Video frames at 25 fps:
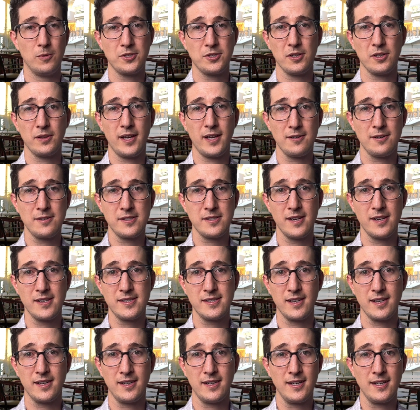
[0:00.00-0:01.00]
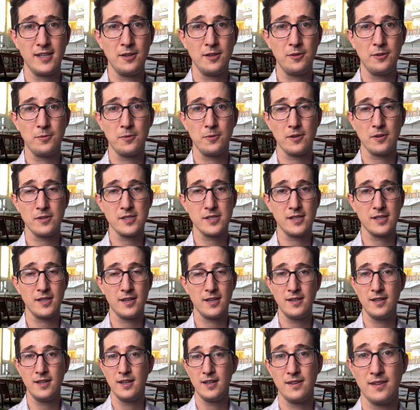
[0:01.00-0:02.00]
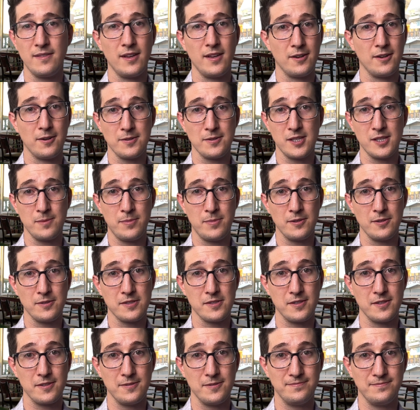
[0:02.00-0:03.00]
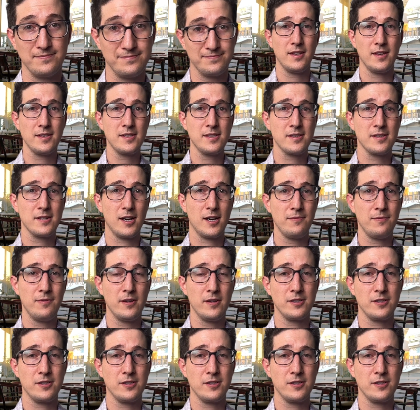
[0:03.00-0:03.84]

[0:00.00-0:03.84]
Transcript: Which allows things to get in through our skin that aren't supposed to. This is often